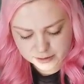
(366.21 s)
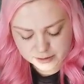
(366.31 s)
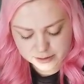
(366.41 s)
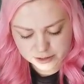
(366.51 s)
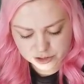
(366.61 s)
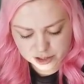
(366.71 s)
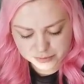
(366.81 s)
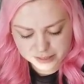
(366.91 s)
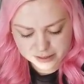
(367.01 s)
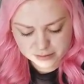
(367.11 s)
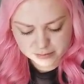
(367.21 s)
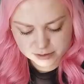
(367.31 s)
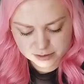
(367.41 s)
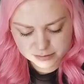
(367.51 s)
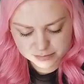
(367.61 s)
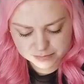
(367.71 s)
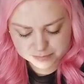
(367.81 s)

easy to ship items.